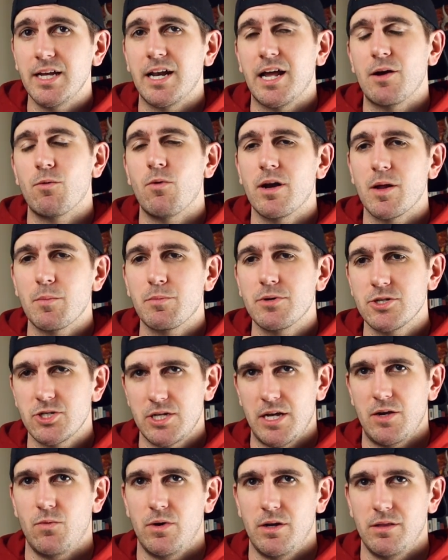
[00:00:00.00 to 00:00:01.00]
And I want to
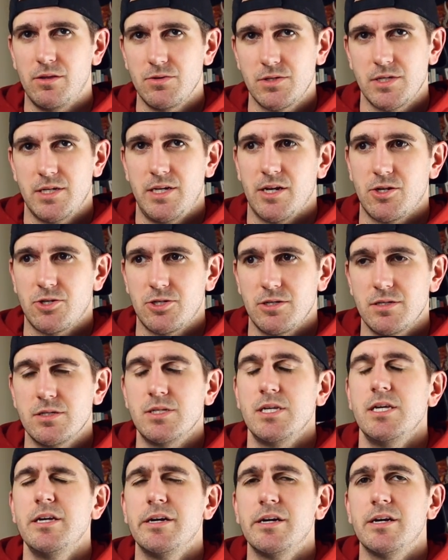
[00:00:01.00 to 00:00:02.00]
present one of those connections
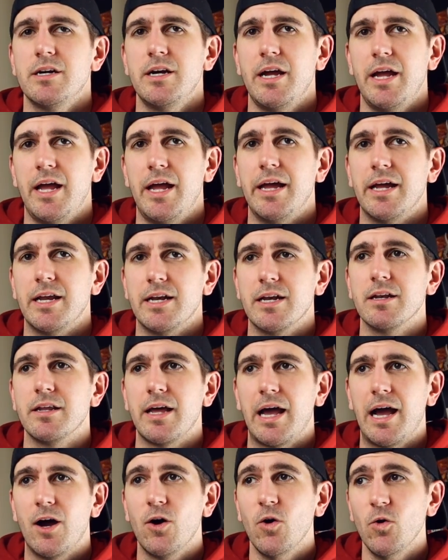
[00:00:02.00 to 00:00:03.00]
here and
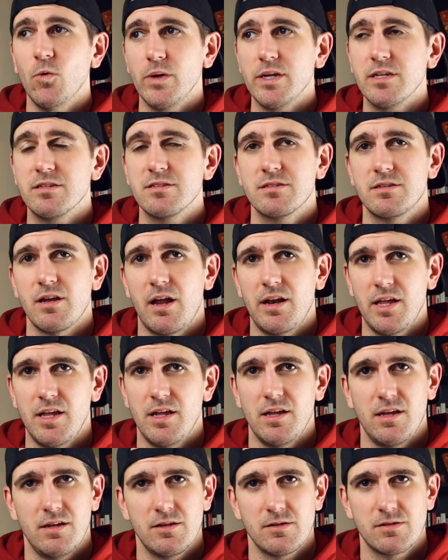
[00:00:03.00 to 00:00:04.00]
how we
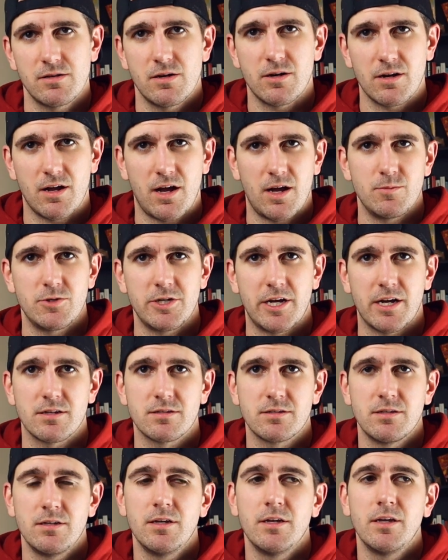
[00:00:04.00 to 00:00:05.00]
study certain
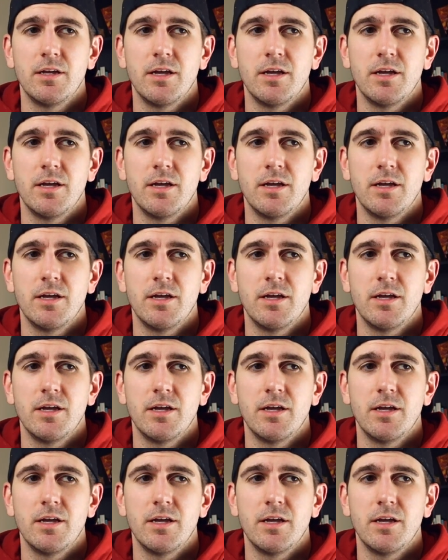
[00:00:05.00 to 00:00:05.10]
objects